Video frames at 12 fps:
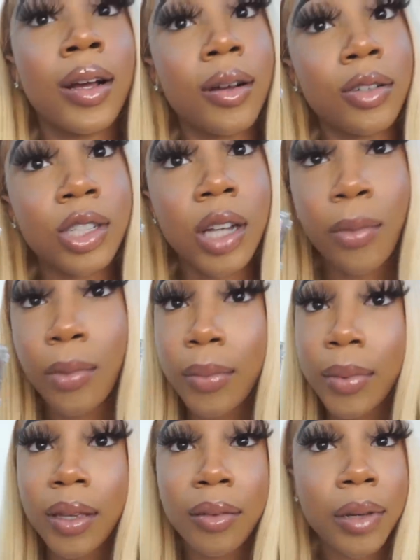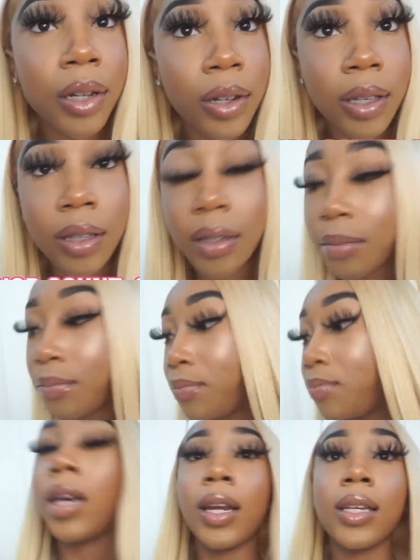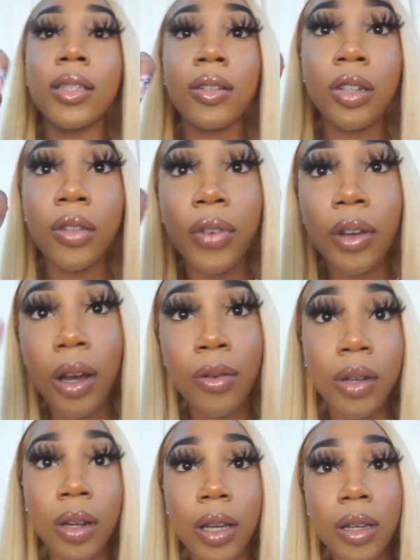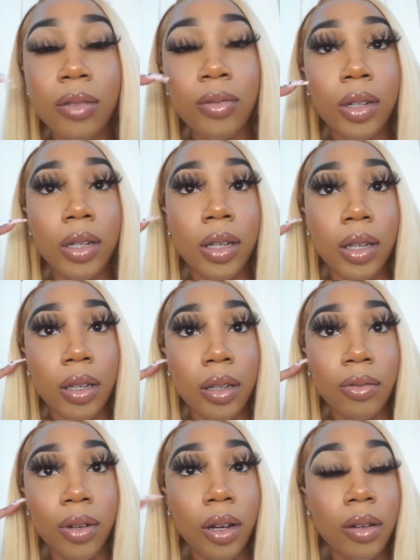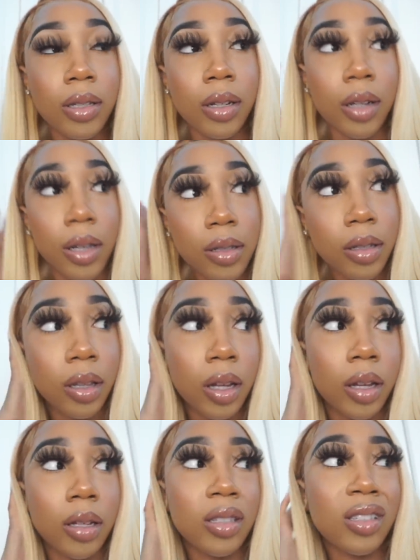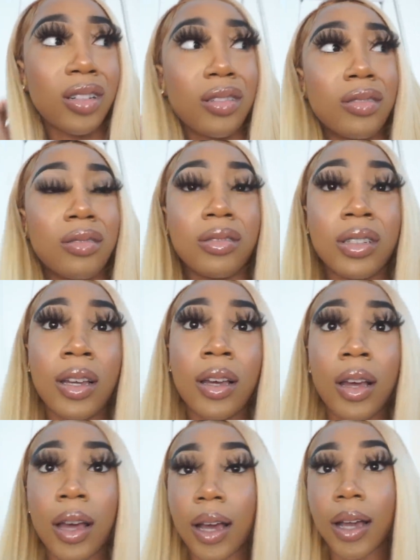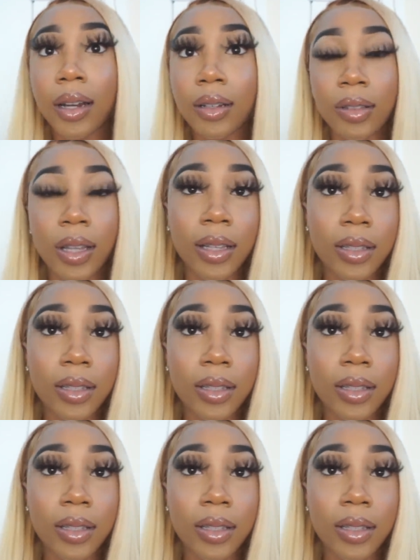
Go shop with me, period. And I still need to figure out what nails I'm gonna get when I go to the nail salon, so I gotta do that